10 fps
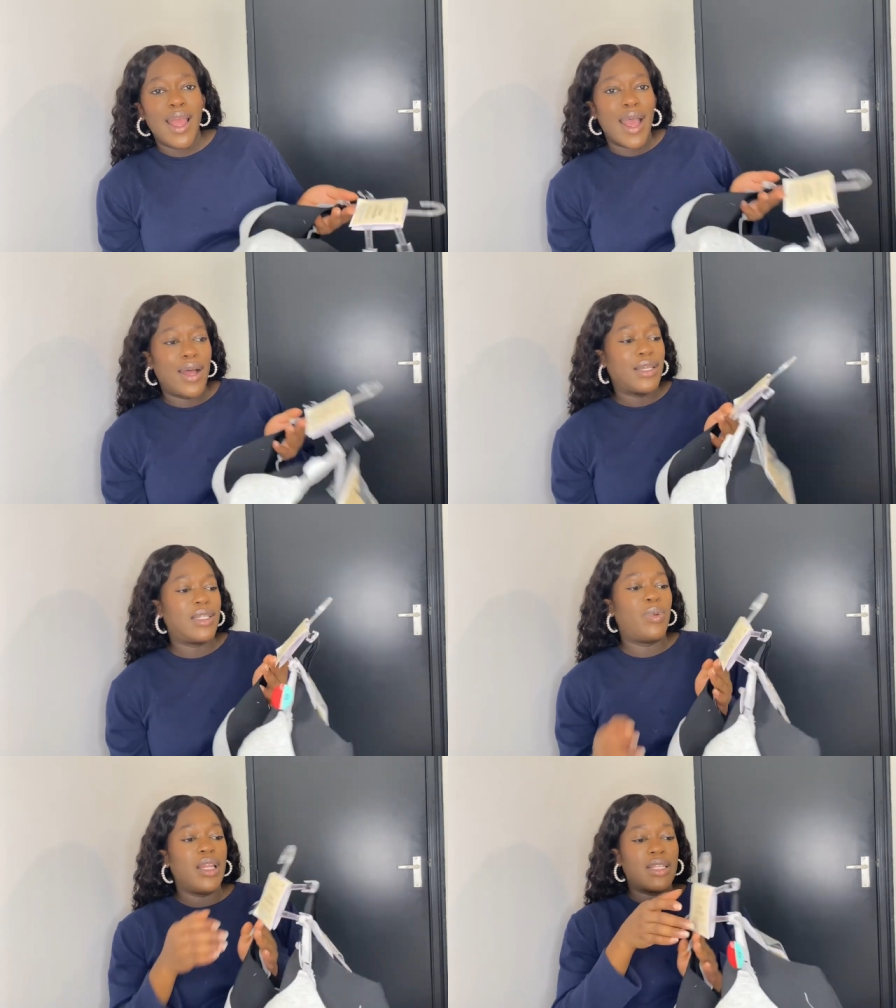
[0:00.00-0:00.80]
how
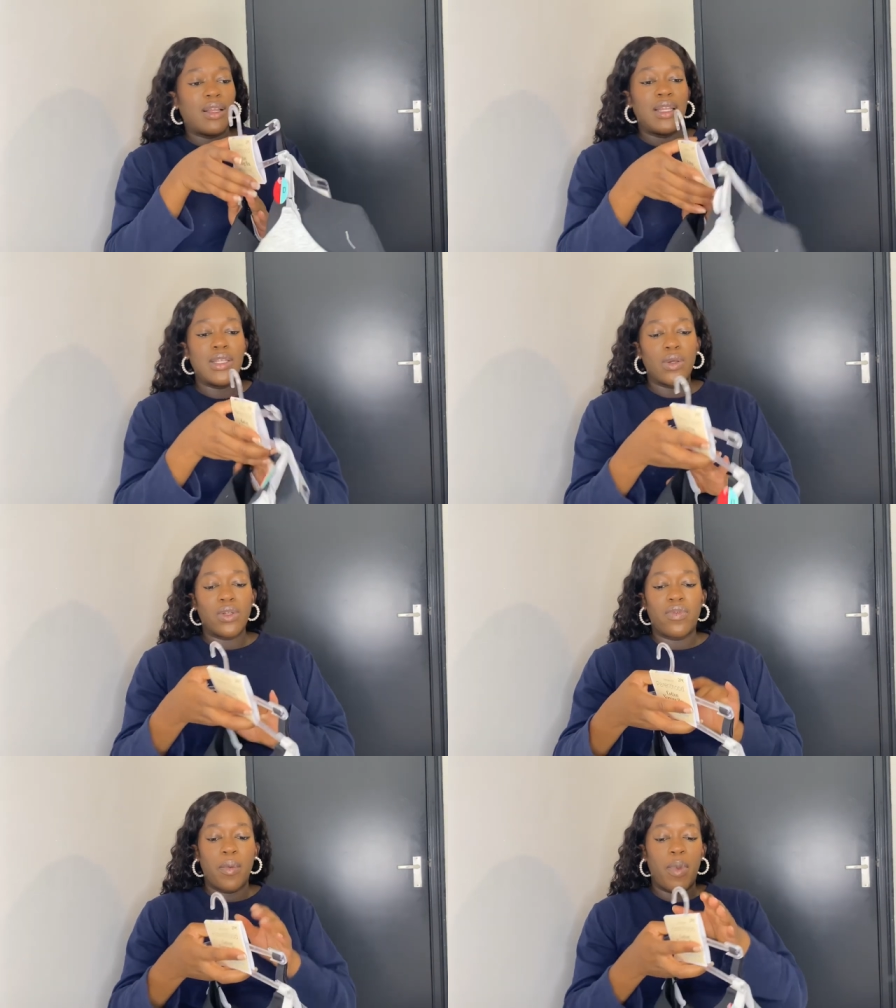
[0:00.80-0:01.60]
this plays out this is
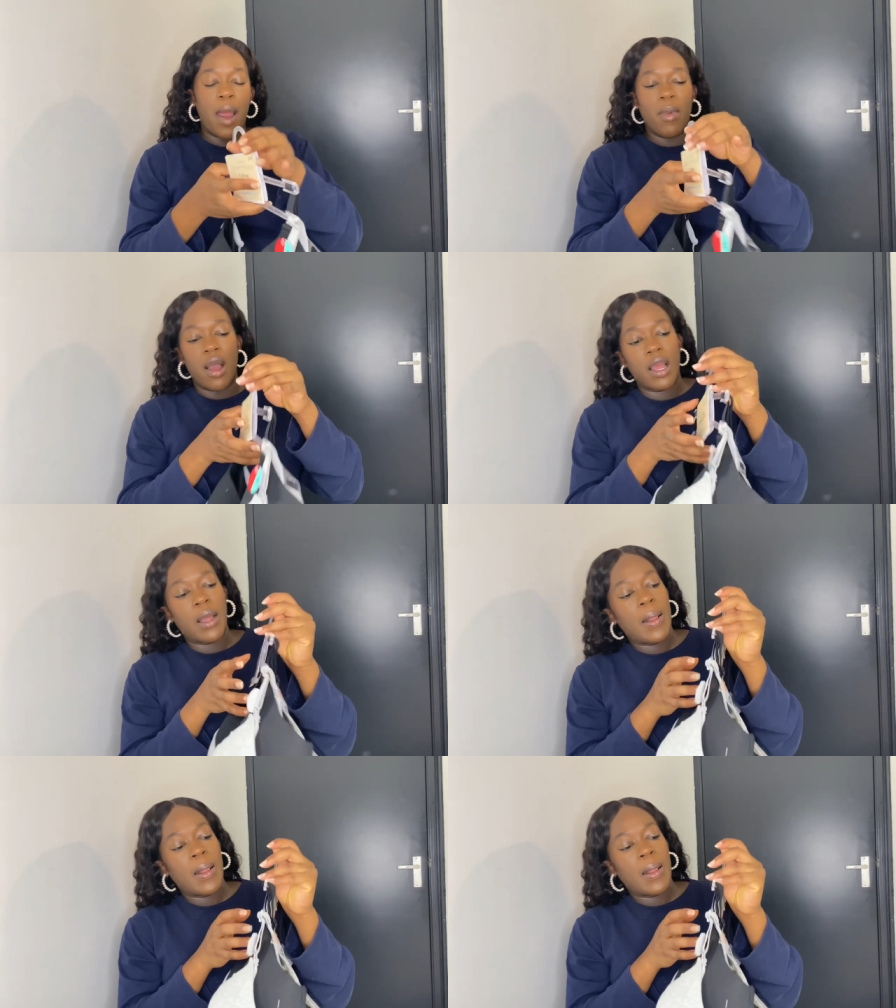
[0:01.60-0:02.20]
also from primark